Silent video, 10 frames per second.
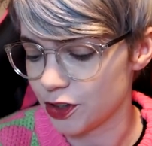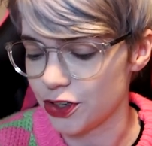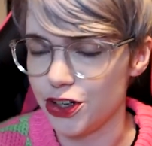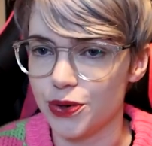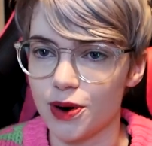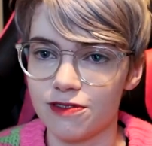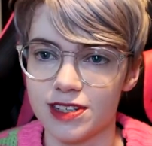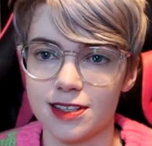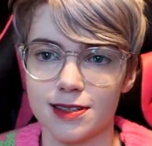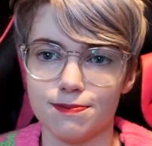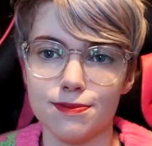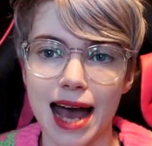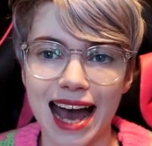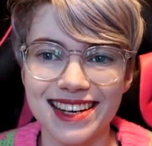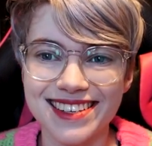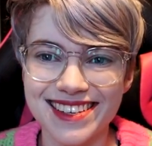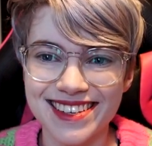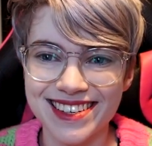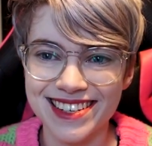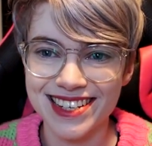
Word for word: got a new office mat.